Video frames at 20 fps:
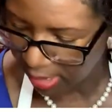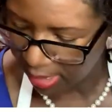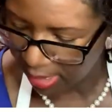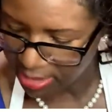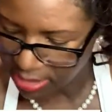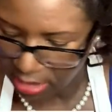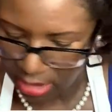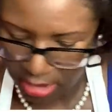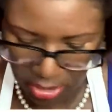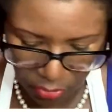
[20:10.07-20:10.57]

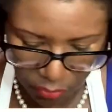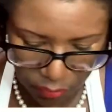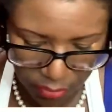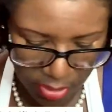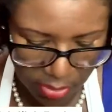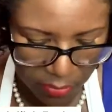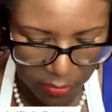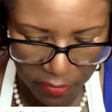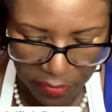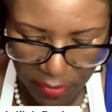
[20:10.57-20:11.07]
it's going to
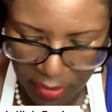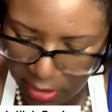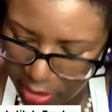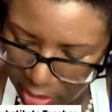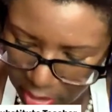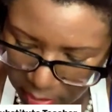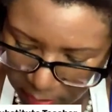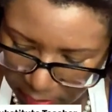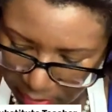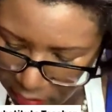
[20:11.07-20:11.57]
run with a
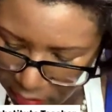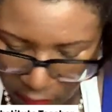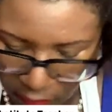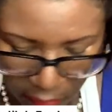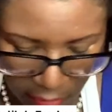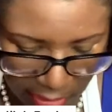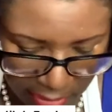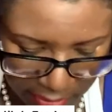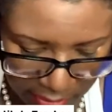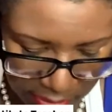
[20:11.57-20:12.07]
little bit of
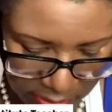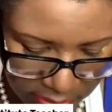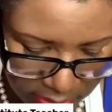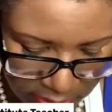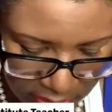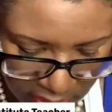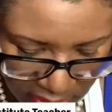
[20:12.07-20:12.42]
water,